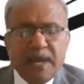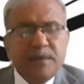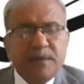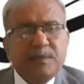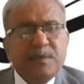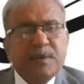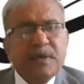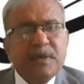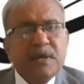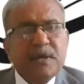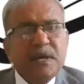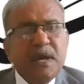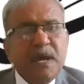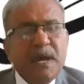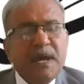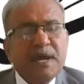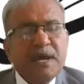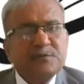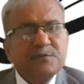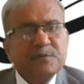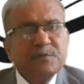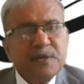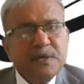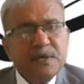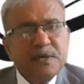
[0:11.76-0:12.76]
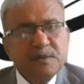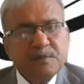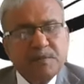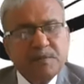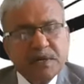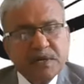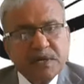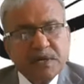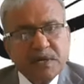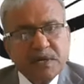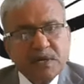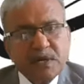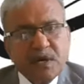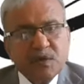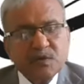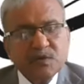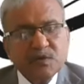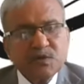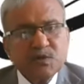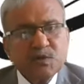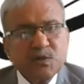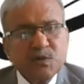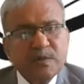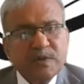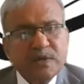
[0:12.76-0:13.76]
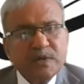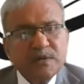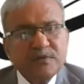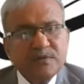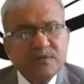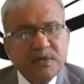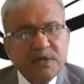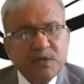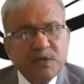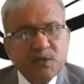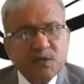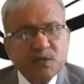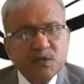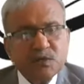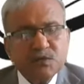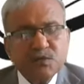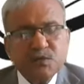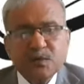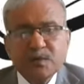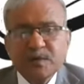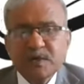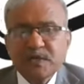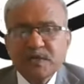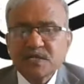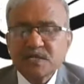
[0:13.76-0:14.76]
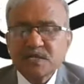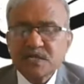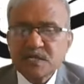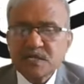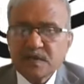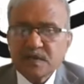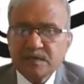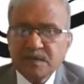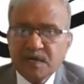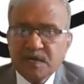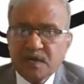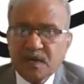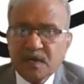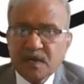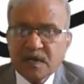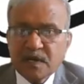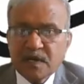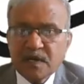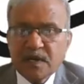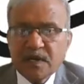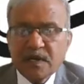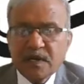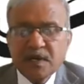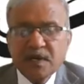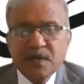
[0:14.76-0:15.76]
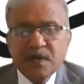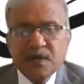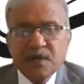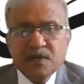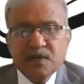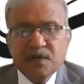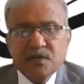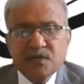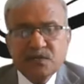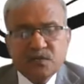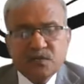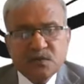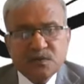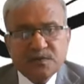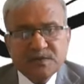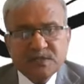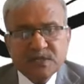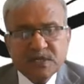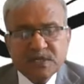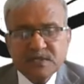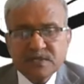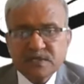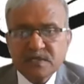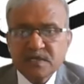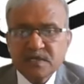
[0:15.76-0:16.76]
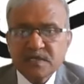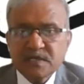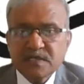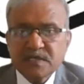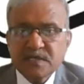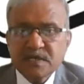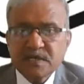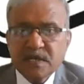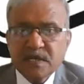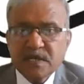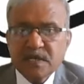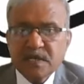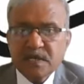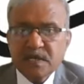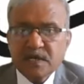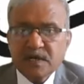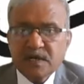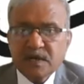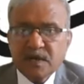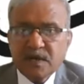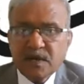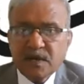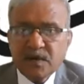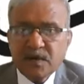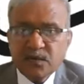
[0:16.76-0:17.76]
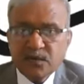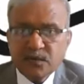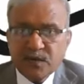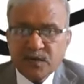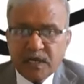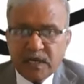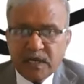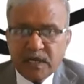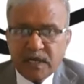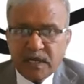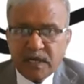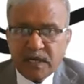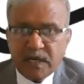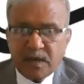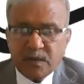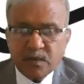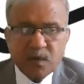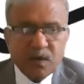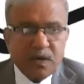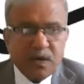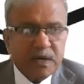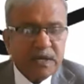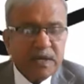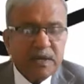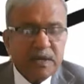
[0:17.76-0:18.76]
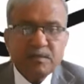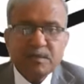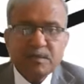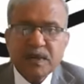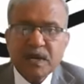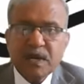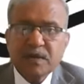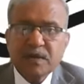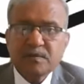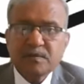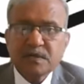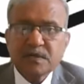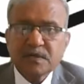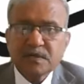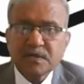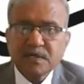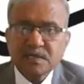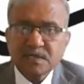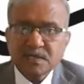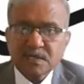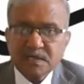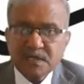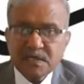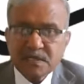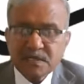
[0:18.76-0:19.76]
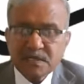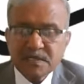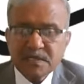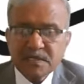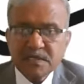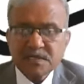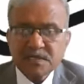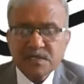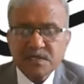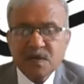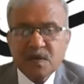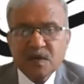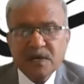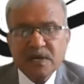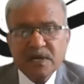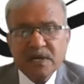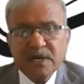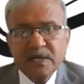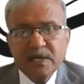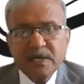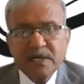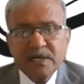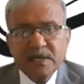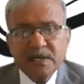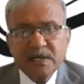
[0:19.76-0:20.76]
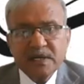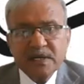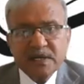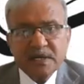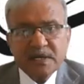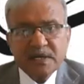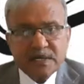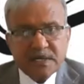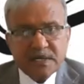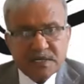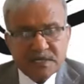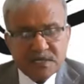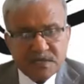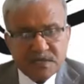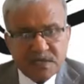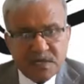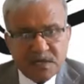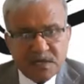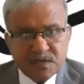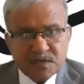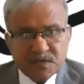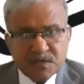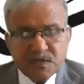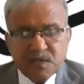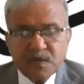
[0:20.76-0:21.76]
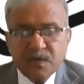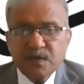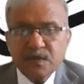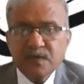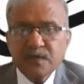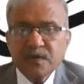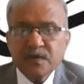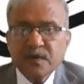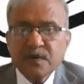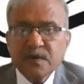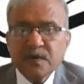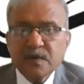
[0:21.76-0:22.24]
IPA has been bringing out so many videos, so many seminar Zoom sessions, and then we have got employability skill test online test also.